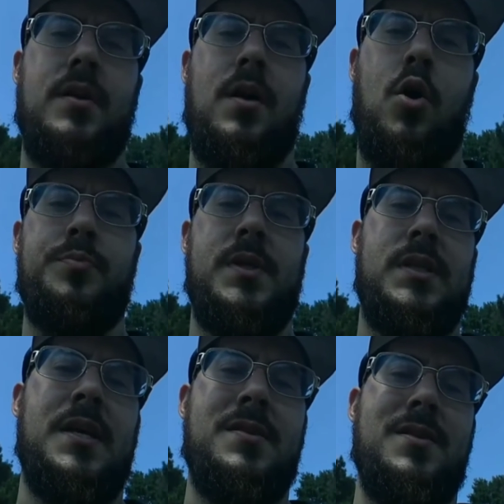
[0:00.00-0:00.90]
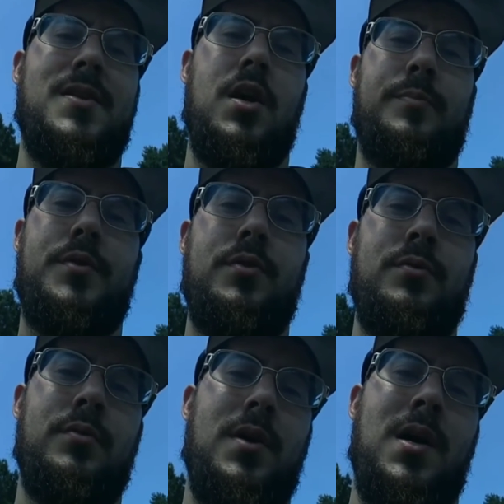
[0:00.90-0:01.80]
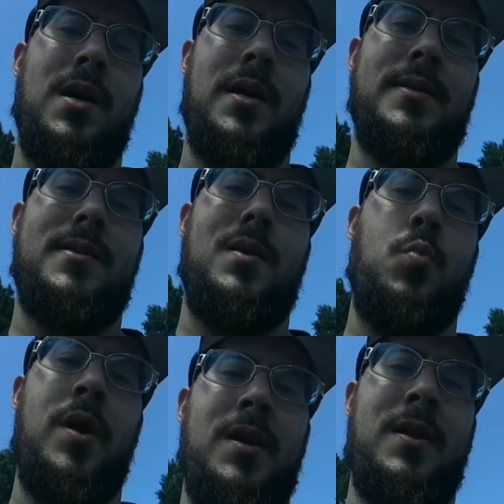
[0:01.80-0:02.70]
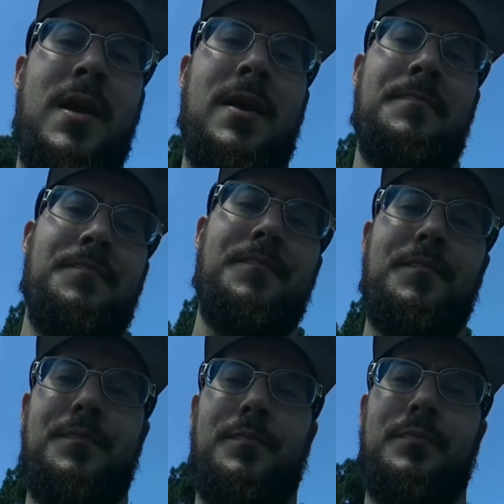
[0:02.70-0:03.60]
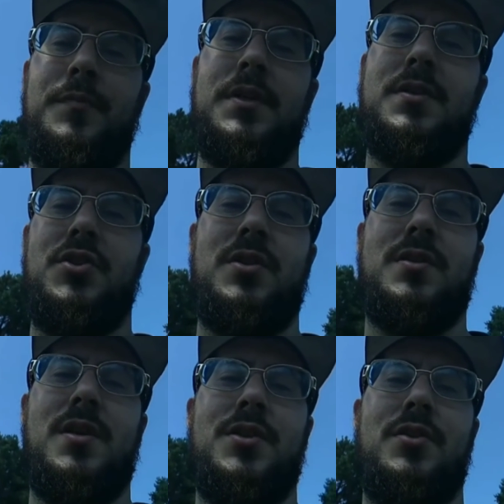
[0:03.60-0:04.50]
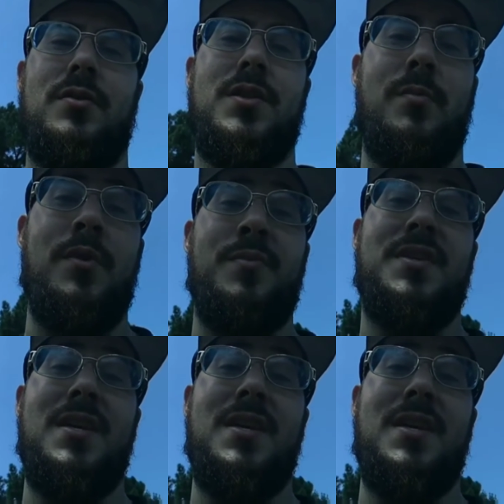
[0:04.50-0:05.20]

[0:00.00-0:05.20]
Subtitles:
I hope this lesson has helped you in some way today. This is just touching on some of the